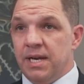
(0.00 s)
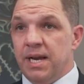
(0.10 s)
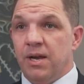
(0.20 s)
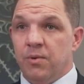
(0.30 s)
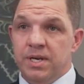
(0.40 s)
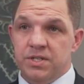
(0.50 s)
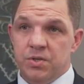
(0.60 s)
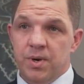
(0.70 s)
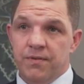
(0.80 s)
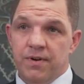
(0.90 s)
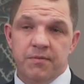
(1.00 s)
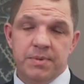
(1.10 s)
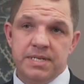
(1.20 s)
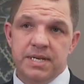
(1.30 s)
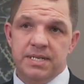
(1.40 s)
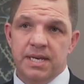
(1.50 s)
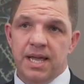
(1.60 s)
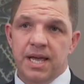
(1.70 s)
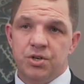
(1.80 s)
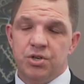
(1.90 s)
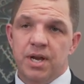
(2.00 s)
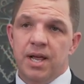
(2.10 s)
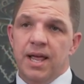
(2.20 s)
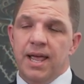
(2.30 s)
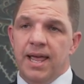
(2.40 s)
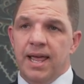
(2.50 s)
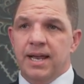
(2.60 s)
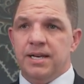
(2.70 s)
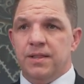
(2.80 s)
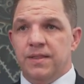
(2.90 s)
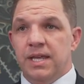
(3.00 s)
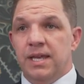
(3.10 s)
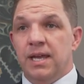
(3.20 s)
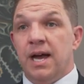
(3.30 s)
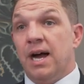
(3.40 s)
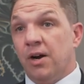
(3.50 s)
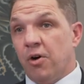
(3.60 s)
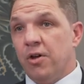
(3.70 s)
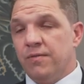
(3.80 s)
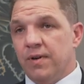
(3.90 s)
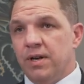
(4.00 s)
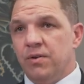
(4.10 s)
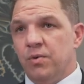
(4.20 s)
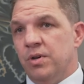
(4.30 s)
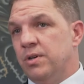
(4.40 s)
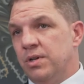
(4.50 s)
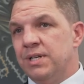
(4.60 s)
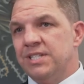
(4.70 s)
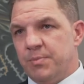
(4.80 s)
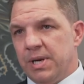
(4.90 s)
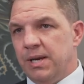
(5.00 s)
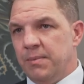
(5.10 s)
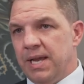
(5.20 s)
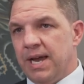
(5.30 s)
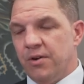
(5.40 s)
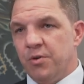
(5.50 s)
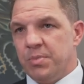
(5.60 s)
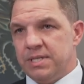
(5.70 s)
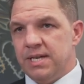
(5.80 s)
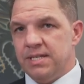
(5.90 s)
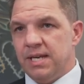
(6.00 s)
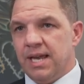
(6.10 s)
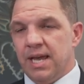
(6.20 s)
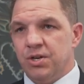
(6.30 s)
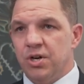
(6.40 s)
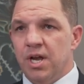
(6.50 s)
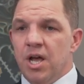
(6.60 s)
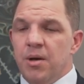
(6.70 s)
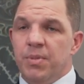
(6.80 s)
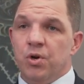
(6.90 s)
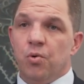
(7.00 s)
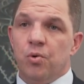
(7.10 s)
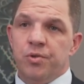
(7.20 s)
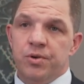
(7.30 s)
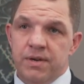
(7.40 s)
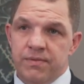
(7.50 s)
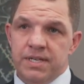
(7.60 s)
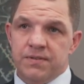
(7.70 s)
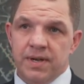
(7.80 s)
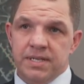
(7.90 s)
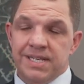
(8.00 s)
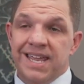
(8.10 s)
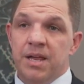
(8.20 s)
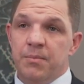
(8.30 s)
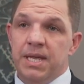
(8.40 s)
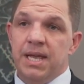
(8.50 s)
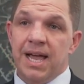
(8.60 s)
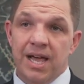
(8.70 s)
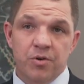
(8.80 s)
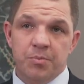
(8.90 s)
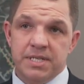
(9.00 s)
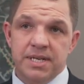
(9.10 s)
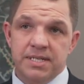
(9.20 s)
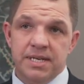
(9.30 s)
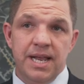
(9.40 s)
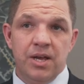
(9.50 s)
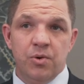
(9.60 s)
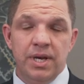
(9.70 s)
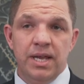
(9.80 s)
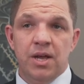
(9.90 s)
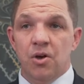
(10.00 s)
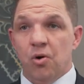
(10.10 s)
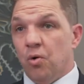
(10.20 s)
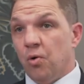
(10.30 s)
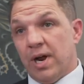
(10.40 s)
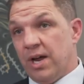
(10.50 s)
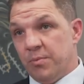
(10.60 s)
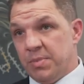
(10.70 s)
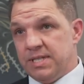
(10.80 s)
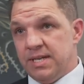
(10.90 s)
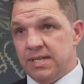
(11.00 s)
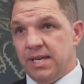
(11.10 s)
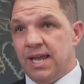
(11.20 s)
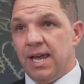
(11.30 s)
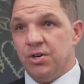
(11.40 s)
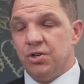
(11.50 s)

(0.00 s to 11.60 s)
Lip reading: in equities and 25% in cash. And the high growth fund would typically be 100% in cash. But all three of these funds can be 100% in equity or 100% in cash.